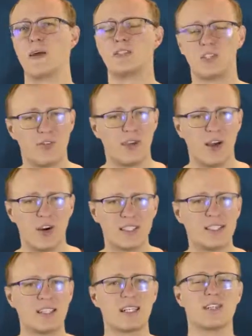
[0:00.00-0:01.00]
So there are
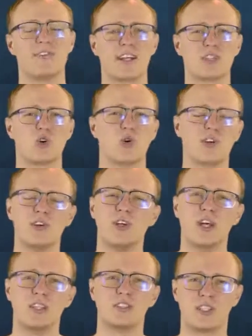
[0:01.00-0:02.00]
six
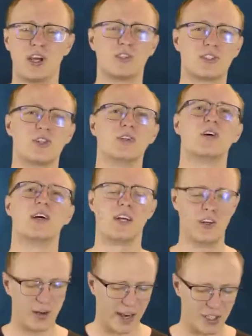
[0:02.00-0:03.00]
factorial total
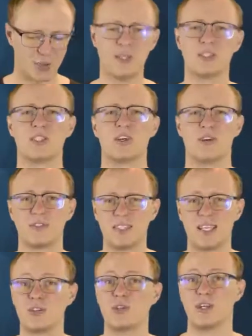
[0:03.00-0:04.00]
arrangements of
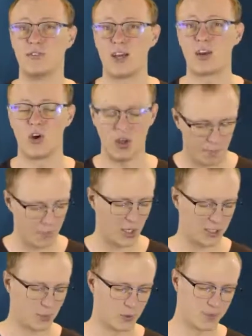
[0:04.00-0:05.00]
sentry that are
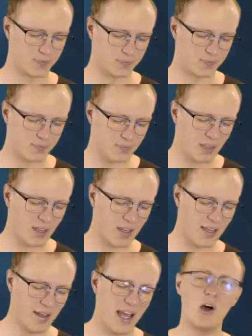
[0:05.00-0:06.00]
possible.
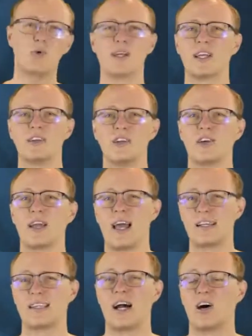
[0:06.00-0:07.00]
And now we can look
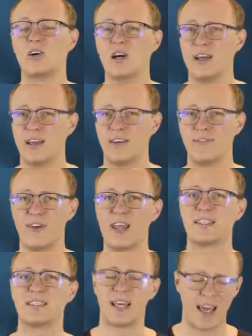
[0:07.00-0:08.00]
at our
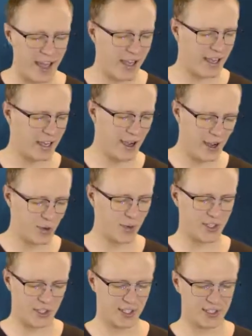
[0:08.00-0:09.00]
event A,
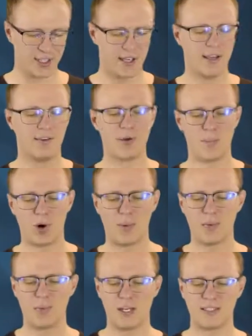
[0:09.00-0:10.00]
which is the
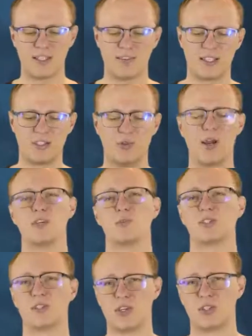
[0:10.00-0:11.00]
probability that
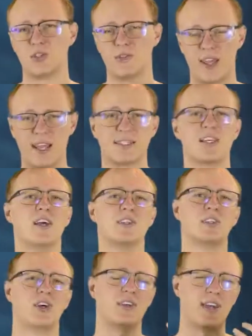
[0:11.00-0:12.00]
arrangement starts with S.
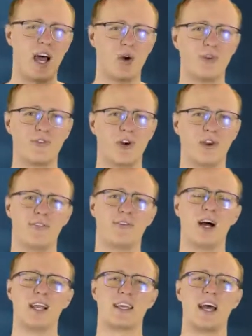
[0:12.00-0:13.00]
So now we've got to
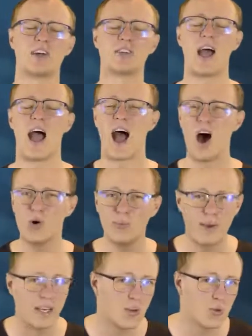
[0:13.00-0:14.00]
find out how
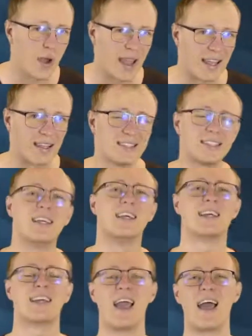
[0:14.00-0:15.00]
many ways
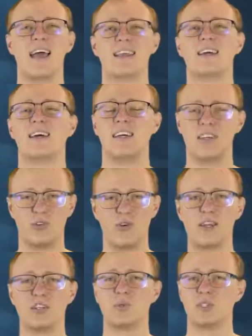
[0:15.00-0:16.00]
can an
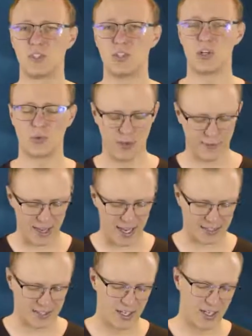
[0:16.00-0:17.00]
arrangement start with
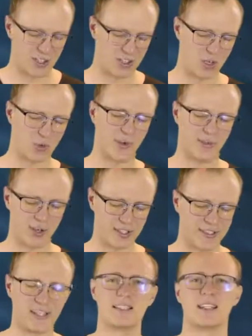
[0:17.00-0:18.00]
S. So we've
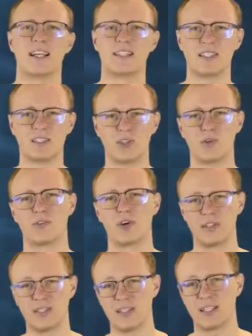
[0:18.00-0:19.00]
got six letters, so we've
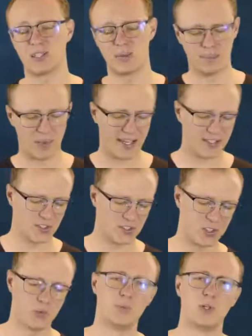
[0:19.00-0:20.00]
got six
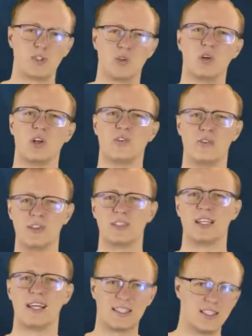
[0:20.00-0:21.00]
places to put all of
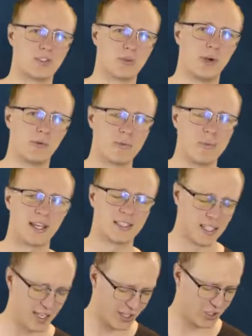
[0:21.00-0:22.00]
those letters when we make
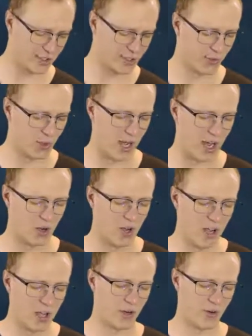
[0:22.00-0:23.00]
selections for our
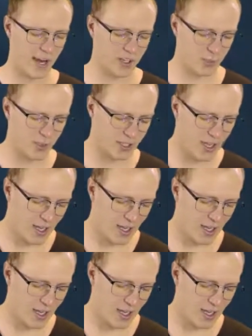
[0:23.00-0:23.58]
arrangement,